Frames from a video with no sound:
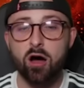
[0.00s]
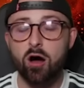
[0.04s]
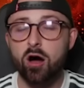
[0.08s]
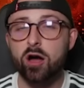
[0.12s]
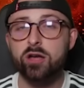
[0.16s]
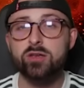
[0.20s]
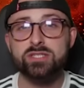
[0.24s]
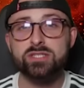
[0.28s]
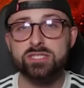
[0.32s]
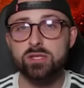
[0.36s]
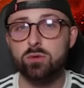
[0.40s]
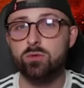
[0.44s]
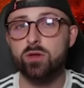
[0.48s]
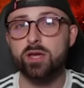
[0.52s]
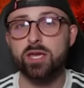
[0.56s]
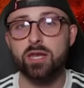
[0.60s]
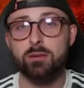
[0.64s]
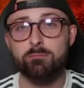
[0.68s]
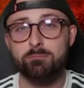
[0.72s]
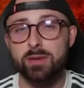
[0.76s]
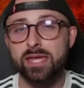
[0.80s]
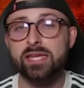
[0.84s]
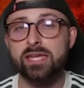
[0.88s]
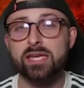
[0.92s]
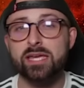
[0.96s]
Are you still looking
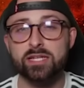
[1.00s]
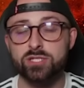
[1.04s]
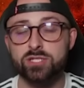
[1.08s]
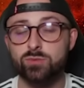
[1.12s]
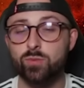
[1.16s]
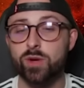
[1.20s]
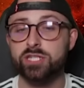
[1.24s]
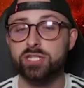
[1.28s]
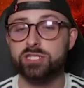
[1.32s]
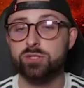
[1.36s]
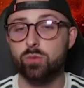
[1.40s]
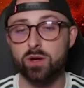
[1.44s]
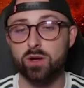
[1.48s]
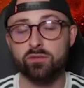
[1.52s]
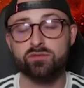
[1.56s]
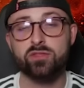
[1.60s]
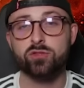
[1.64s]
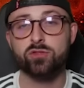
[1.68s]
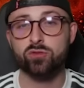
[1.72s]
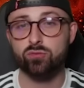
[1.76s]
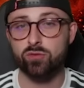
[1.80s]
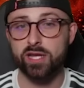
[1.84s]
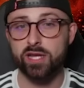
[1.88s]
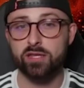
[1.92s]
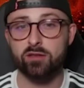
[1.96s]
at making a switch to one of
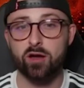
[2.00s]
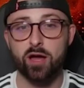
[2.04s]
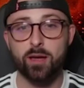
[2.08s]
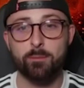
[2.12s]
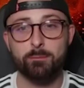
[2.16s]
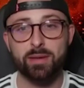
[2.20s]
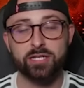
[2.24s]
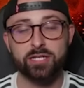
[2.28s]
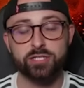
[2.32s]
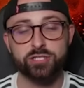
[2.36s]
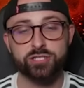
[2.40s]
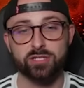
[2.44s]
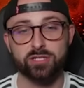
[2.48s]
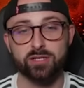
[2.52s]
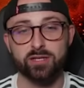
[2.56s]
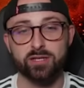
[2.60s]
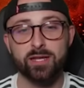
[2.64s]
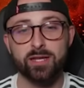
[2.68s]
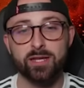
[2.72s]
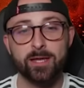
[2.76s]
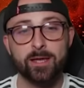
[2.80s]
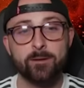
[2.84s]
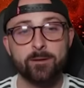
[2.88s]
the three that I mentioned?